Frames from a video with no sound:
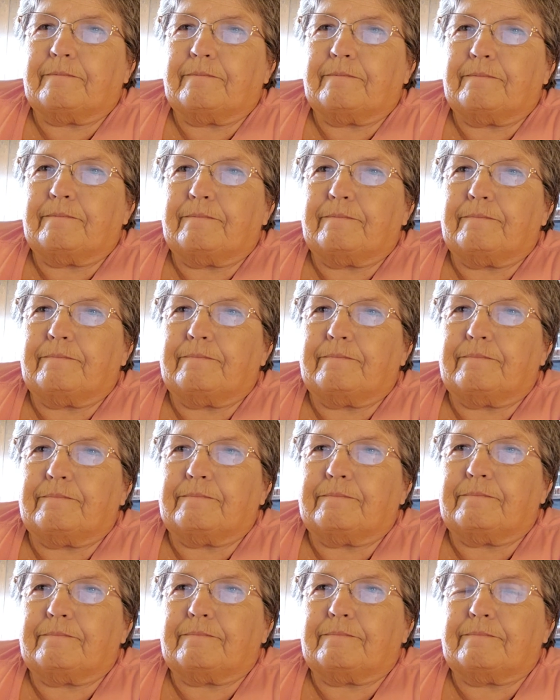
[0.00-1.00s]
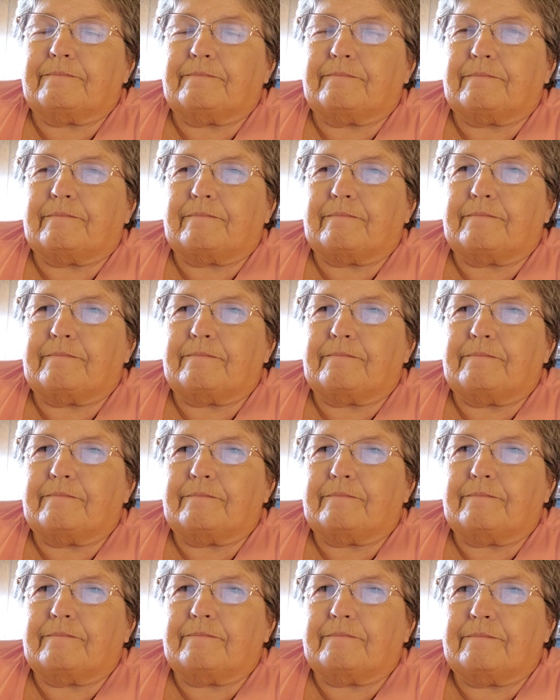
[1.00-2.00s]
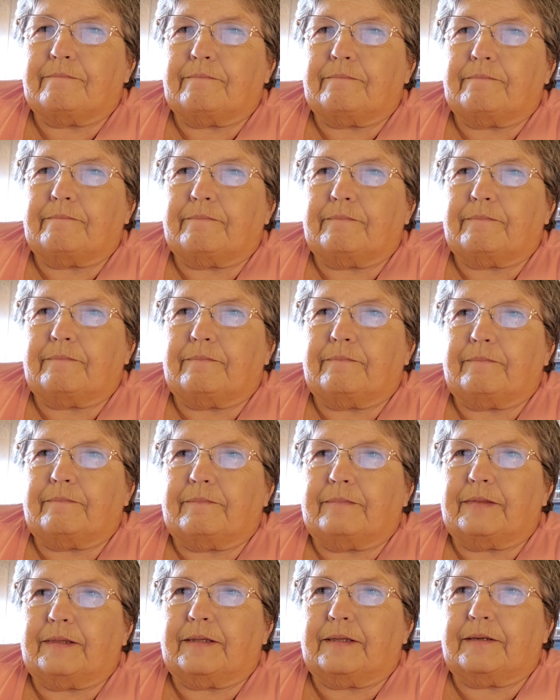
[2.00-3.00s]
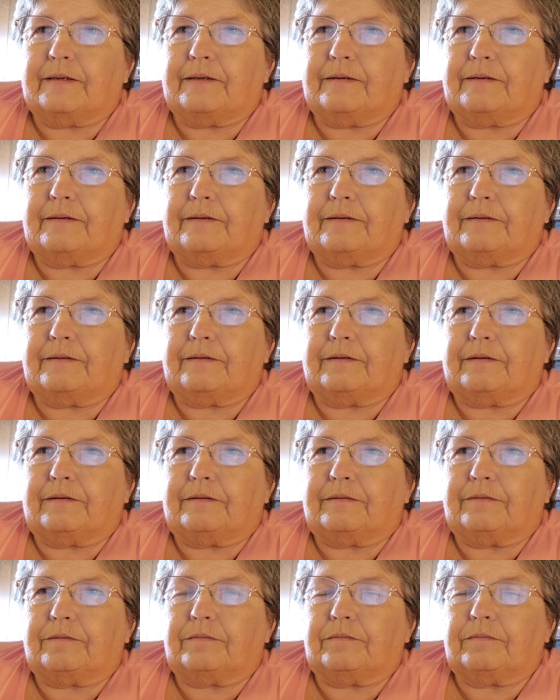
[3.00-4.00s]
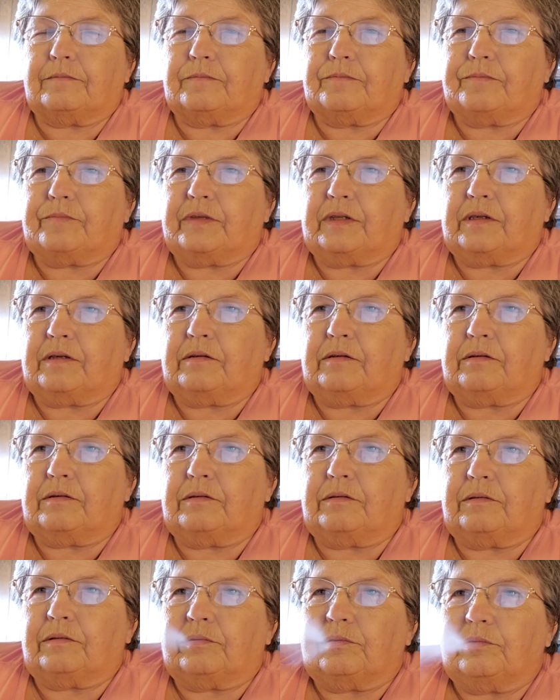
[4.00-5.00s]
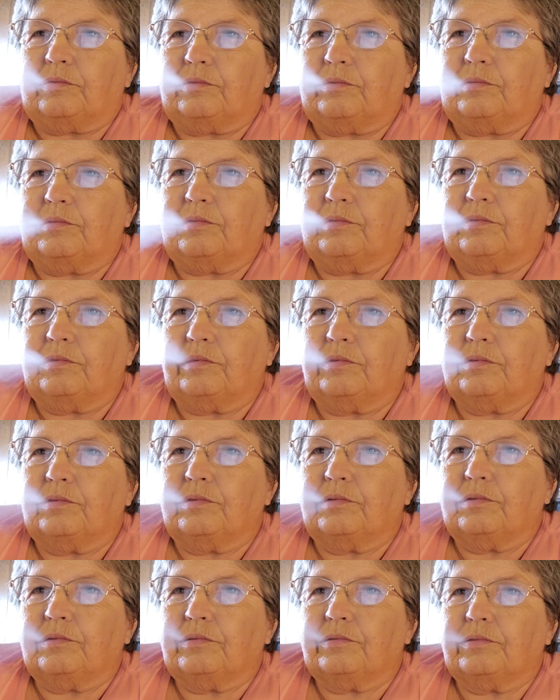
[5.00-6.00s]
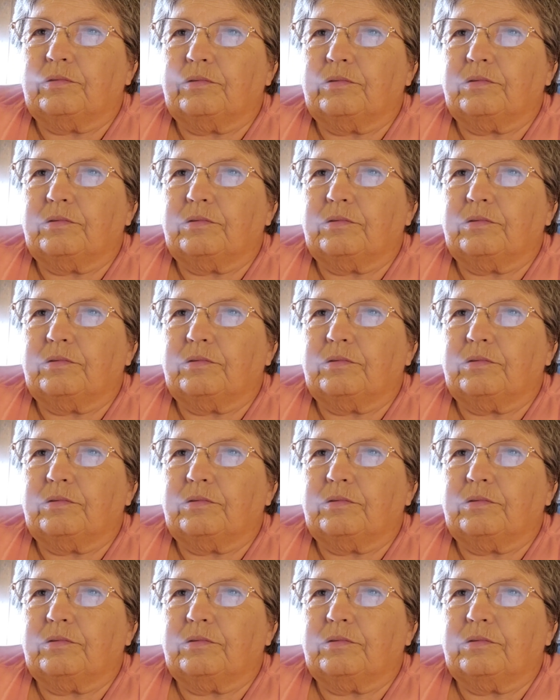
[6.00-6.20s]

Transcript: (silent)